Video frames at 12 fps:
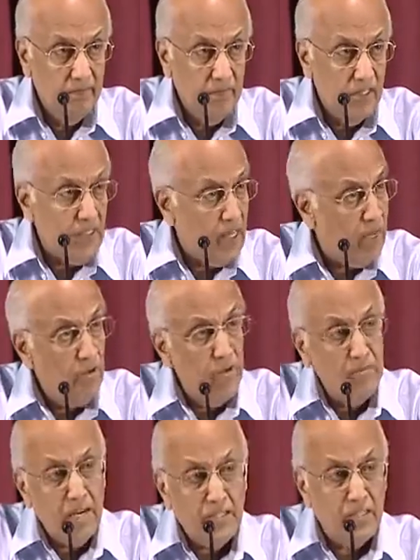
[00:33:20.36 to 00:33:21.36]
The same
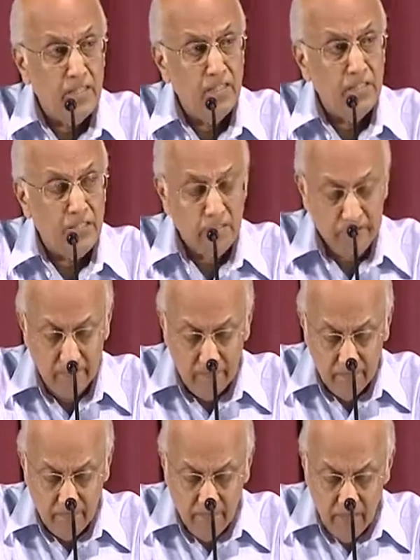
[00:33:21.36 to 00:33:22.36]
old message.
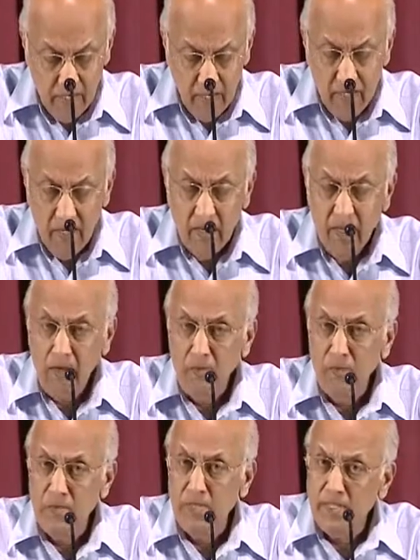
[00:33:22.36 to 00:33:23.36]

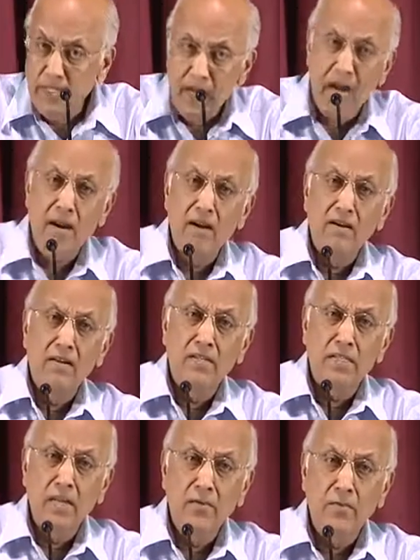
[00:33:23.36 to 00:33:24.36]
He
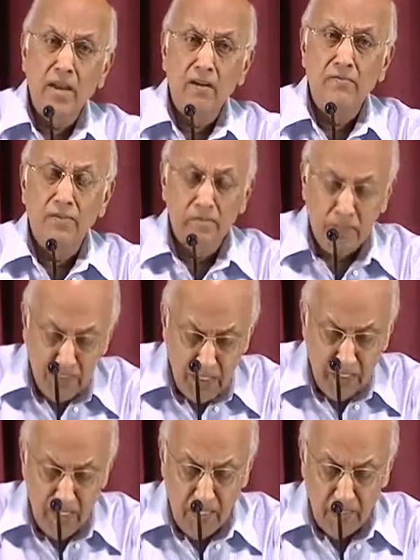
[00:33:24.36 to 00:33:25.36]
tirelessly went from
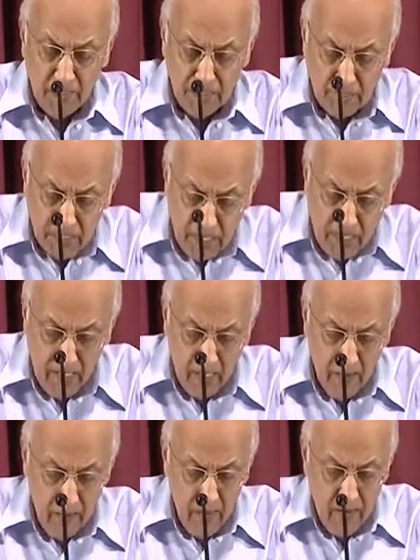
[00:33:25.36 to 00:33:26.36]
city to
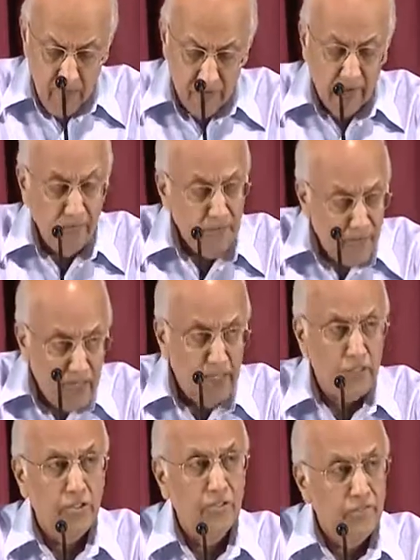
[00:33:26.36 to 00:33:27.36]
city, from
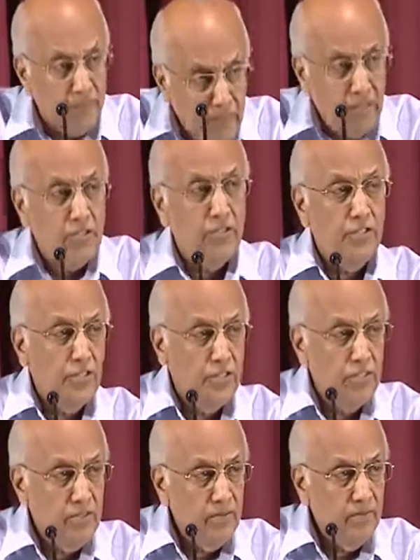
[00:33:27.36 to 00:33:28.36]
village to
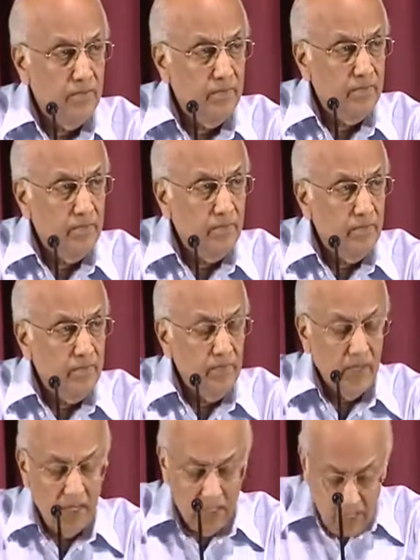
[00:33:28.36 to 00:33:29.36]
village,
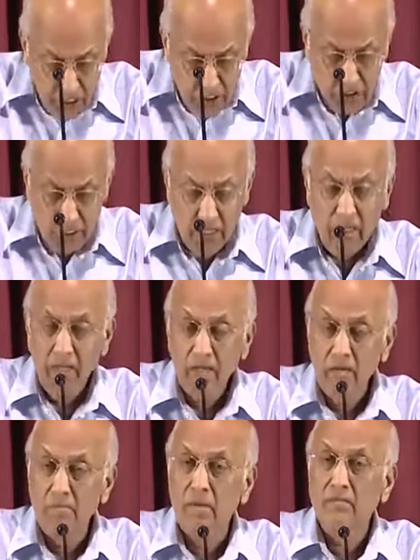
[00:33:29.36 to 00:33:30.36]
teaching
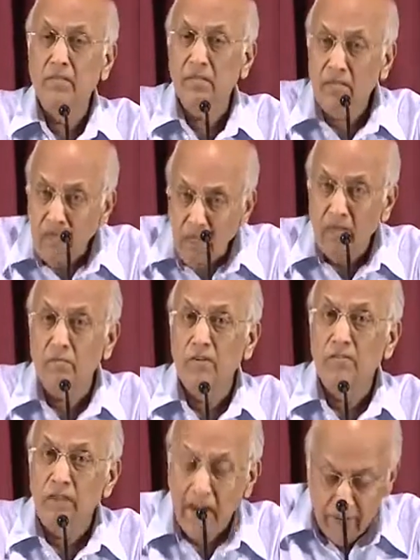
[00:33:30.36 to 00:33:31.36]
about the kingdom
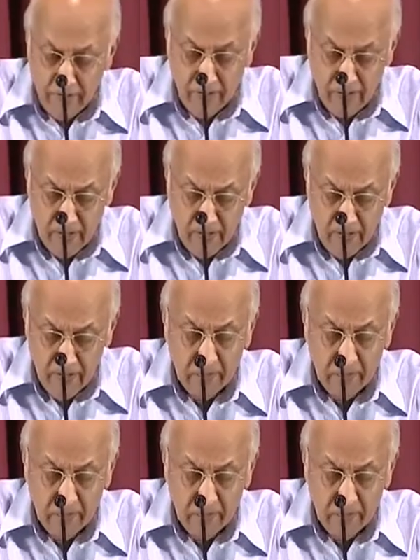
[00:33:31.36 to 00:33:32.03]
of heaven.